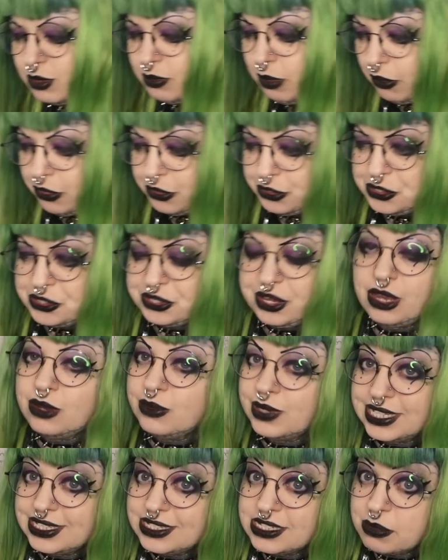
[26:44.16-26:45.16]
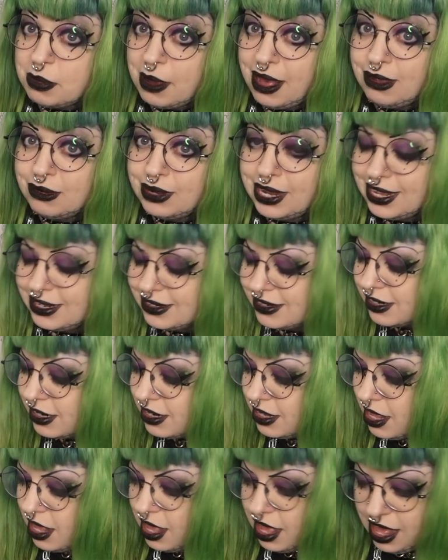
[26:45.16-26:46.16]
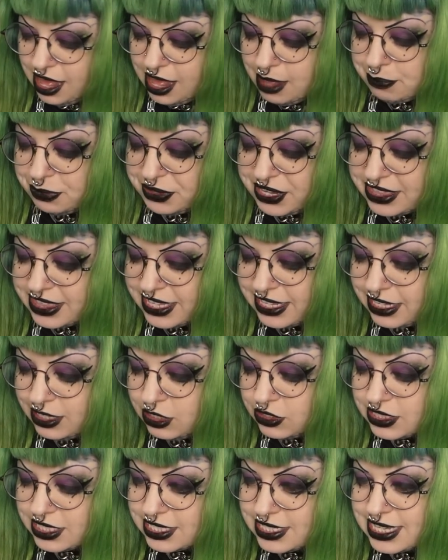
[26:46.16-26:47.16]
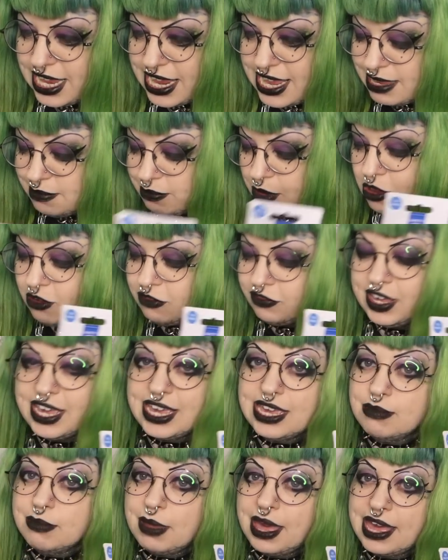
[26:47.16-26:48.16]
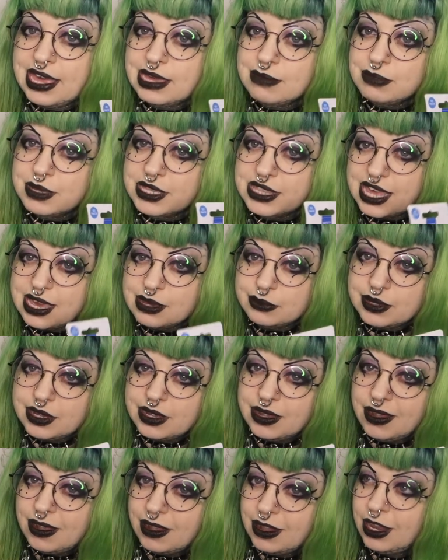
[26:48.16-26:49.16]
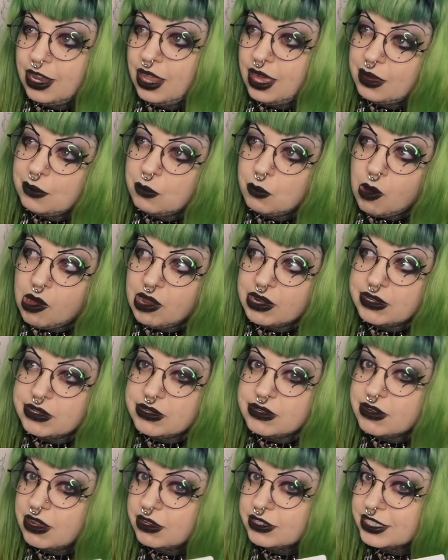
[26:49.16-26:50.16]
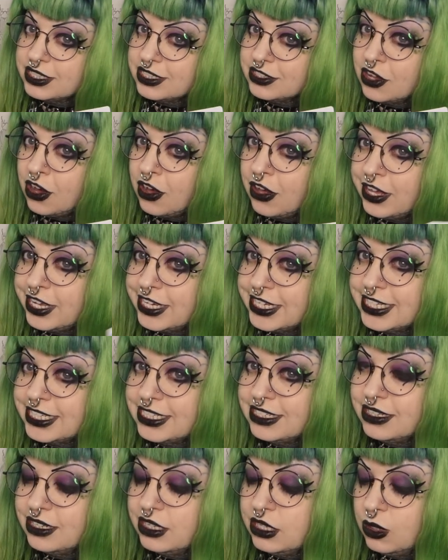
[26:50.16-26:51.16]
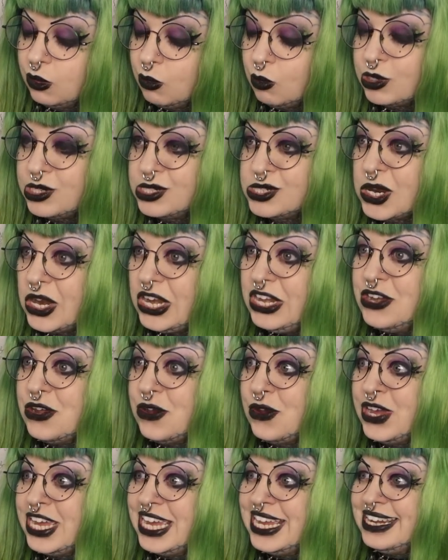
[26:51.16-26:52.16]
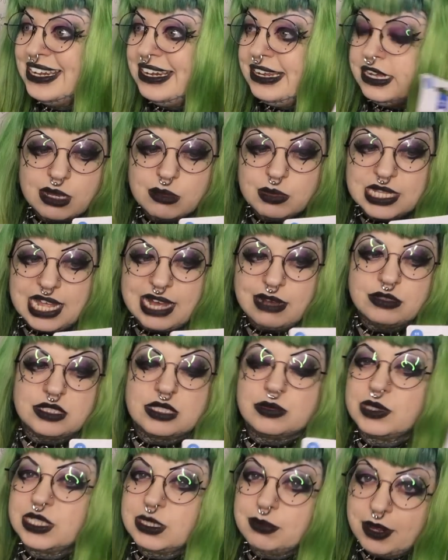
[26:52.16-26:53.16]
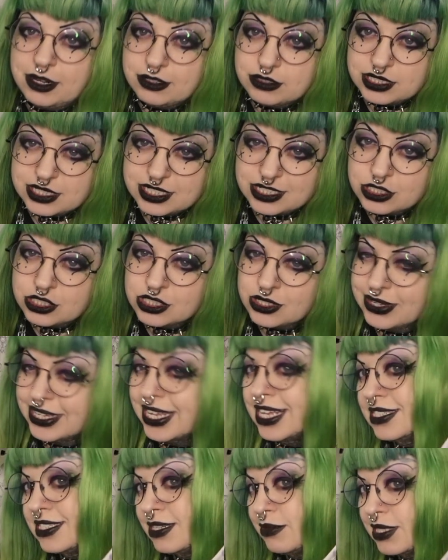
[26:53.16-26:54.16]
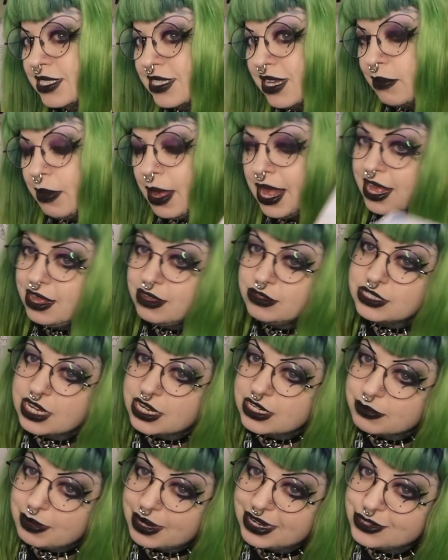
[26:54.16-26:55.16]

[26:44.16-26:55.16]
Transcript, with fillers: bothered to go into Poundland. I think I got the same off eBay, but they were like £1.99, £1.99. But that was with the postage, so I guess they were still £1, and you pay